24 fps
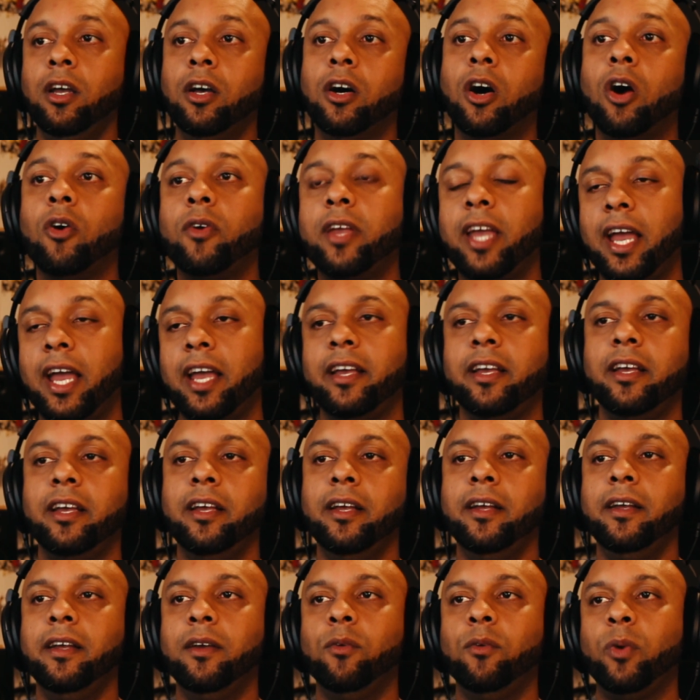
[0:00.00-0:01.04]
okay,
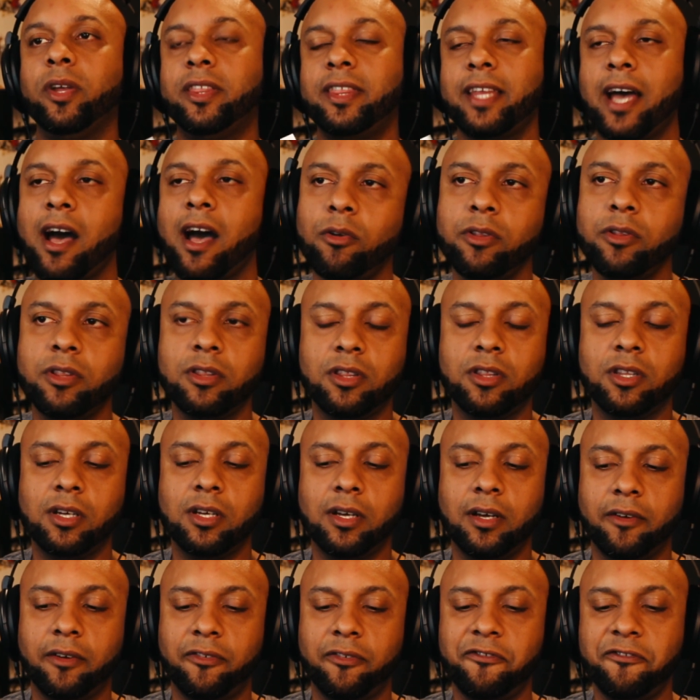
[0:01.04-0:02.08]
without
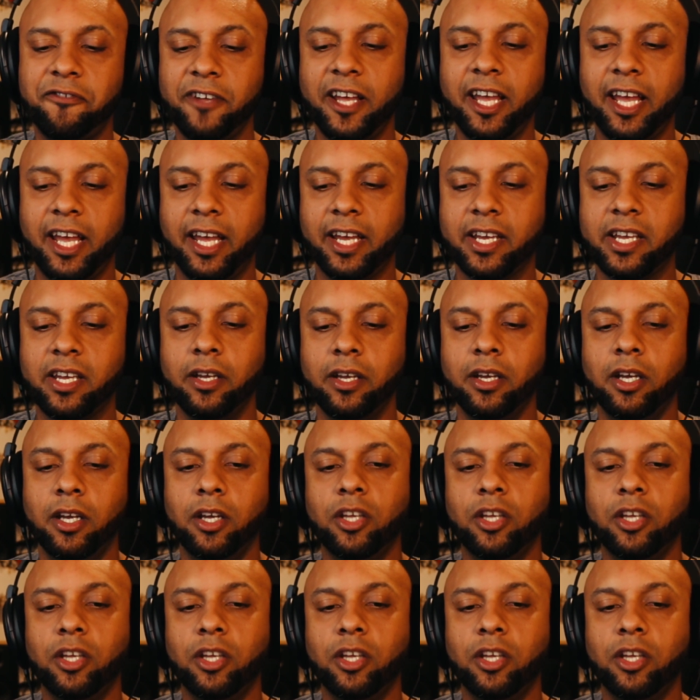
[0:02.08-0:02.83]
the fig,